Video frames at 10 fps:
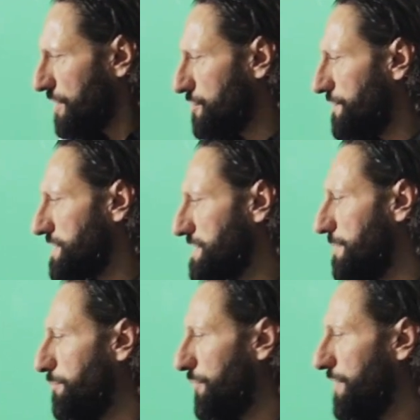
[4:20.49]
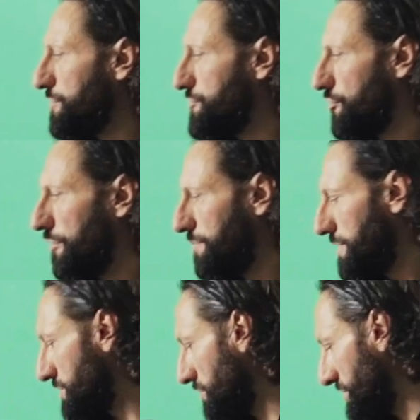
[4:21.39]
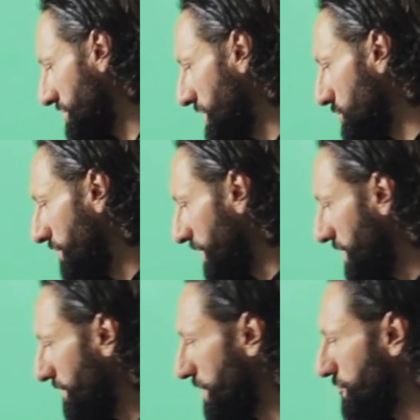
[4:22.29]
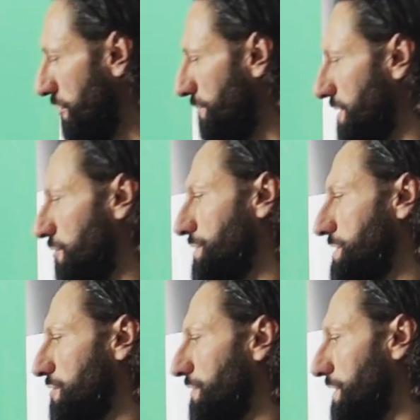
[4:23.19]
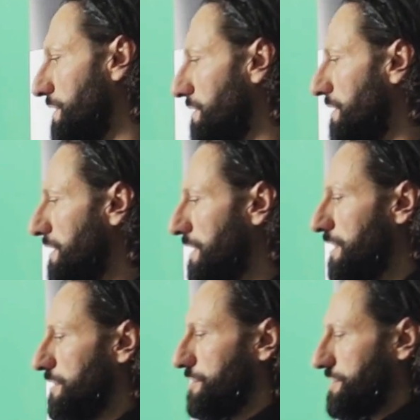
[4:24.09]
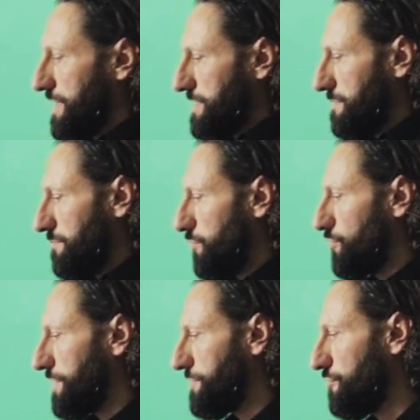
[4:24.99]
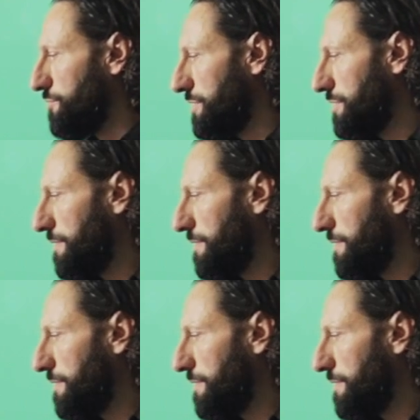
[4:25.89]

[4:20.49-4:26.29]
So this is the previous job. It's going to change with a different job, which is over here. So you just put a tube,